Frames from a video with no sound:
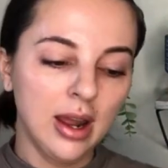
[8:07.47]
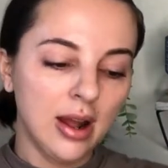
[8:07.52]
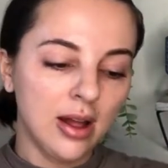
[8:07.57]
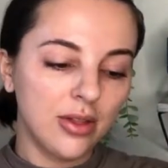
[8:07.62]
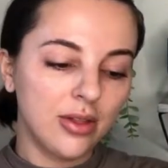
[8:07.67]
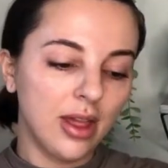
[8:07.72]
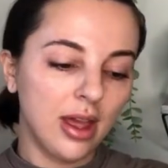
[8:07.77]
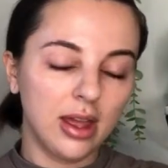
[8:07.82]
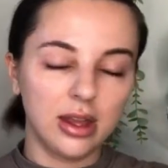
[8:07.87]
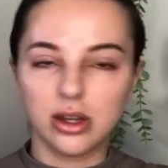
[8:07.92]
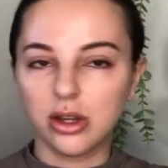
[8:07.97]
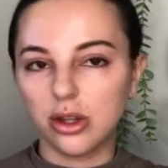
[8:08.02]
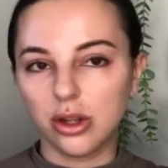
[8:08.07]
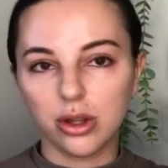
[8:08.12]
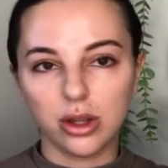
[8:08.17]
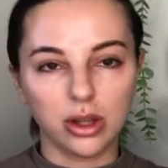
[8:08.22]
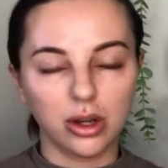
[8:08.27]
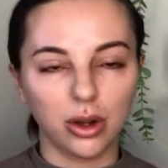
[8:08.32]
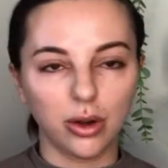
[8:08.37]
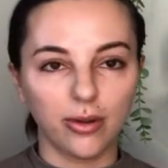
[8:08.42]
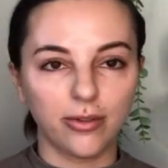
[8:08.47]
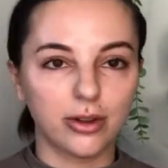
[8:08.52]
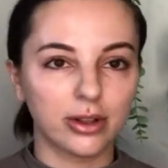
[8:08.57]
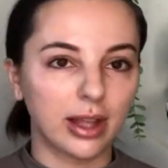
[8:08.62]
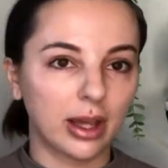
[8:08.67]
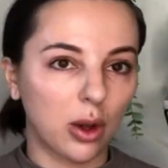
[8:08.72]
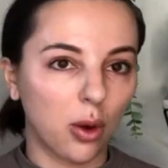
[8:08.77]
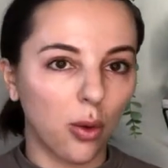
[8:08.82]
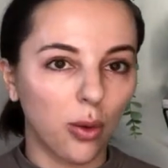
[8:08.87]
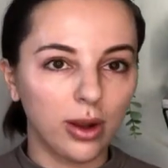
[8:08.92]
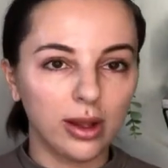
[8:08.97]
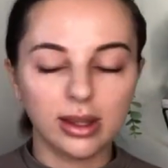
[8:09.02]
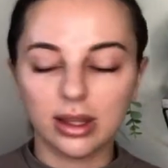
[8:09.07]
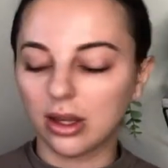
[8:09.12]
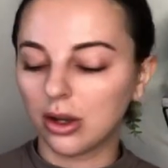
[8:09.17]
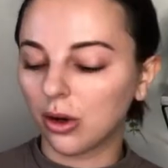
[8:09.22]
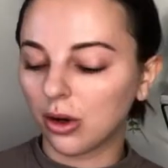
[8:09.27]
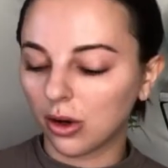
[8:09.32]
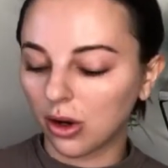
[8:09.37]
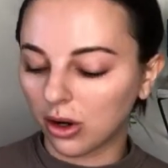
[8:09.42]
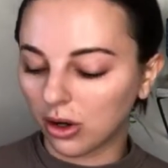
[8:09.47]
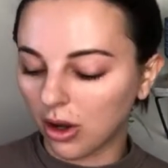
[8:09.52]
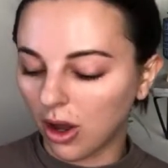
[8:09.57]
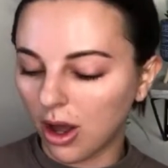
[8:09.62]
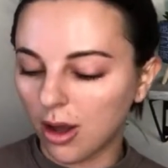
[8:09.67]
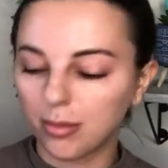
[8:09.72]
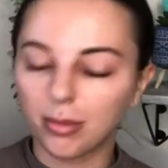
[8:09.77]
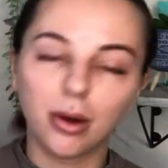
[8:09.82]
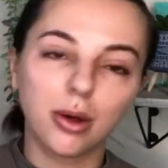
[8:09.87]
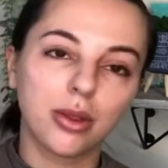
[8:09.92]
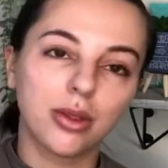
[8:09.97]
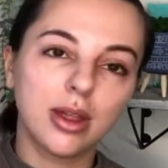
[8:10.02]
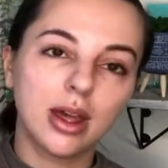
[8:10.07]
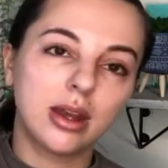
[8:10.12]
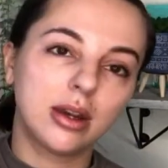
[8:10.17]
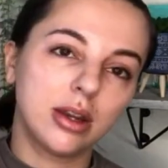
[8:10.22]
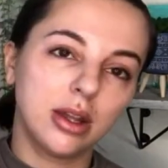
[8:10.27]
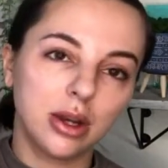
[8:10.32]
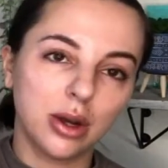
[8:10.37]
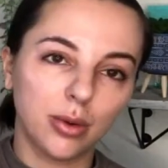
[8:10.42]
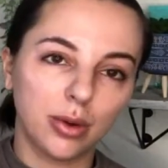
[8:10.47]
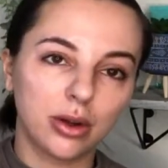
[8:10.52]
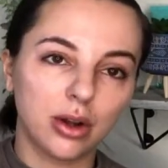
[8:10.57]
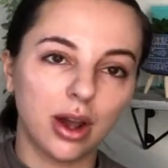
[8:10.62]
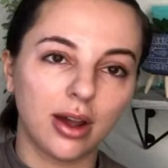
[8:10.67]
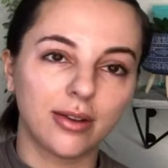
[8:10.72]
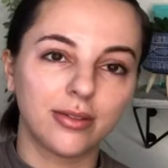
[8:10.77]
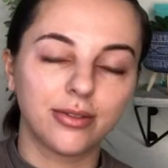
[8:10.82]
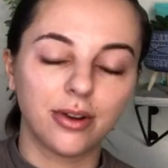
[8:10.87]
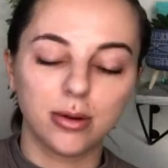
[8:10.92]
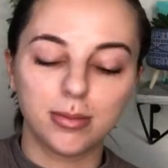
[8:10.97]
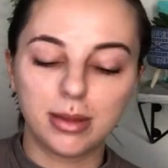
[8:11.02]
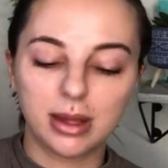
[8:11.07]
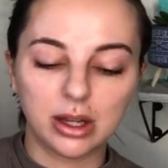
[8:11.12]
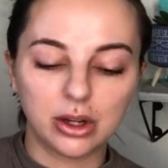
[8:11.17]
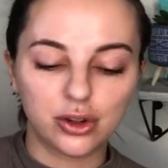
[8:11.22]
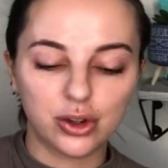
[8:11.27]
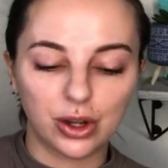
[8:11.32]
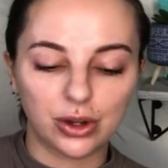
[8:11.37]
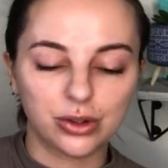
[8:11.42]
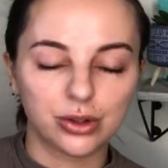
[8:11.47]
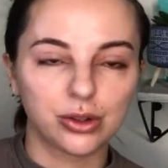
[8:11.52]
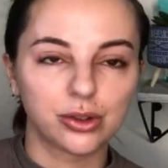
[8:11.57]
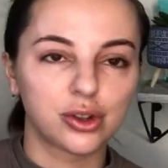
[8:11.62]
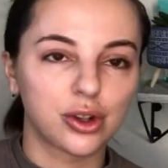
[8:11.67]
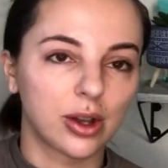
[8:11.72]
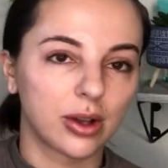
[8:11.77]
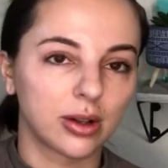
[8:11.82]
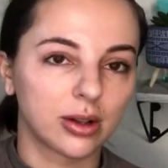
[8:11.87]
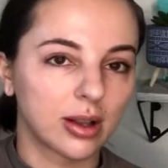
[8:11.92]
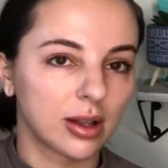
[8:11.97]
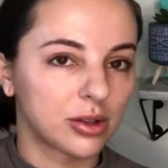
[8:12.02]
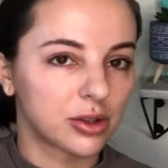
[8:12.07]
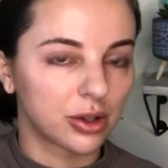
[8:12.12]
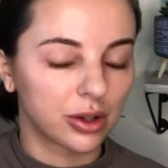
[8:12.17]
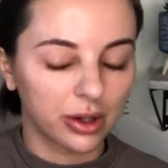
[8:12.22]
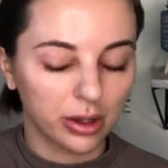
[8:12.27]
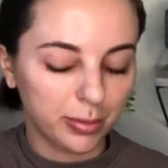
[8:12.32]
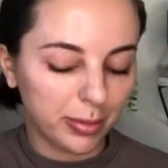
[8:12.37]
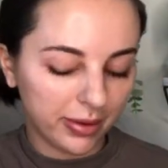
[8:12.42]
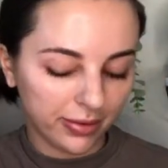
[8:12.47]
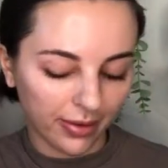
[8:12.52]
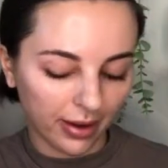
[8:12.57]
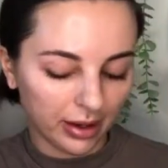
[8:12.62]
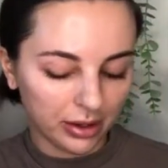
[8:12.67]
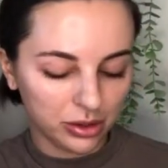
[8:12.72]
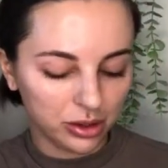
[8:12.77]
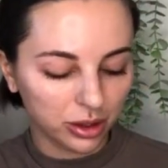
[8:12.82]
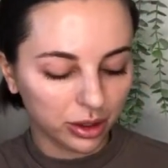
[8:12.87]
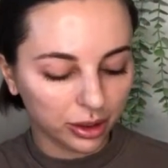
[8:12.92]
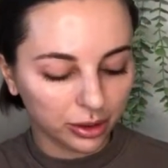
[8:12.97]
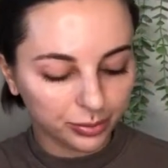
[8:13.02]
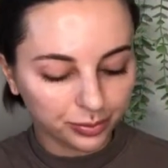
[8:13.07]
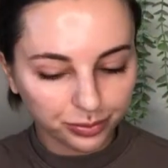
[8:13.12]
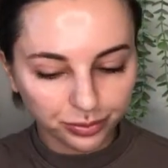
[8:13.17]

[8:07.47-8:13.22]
then, you know, if you're like oily or, or combo, then, you know, a non-foaming gentle gel cleanser could be fine too.